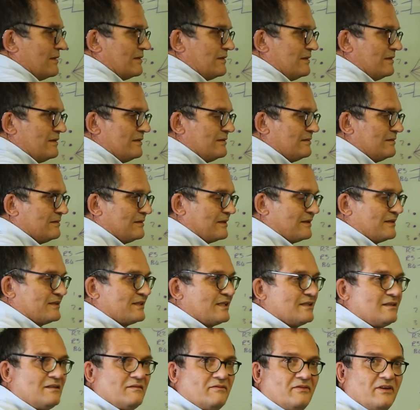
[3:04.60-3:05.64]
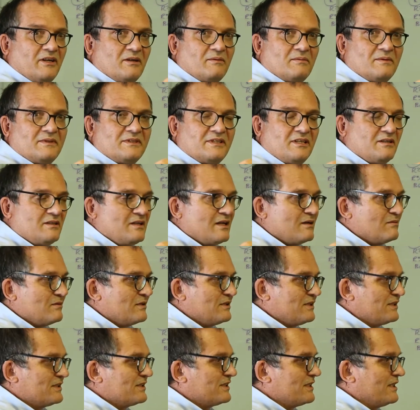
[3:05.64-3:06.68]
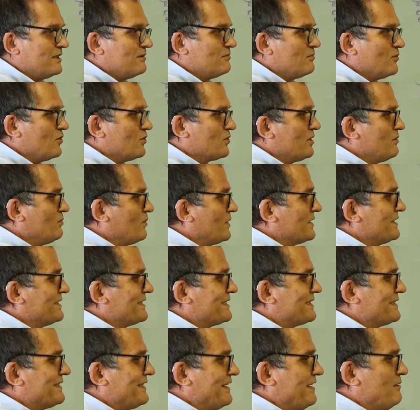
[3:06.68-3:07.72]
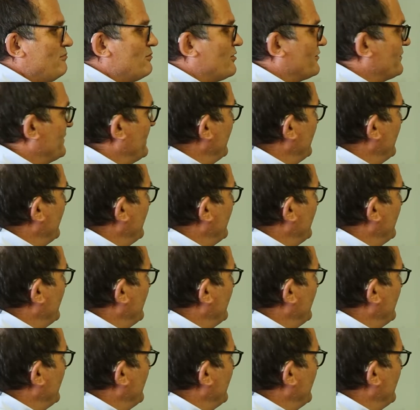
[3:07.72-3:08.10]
on a certain frequency, and I want to send more than one stream of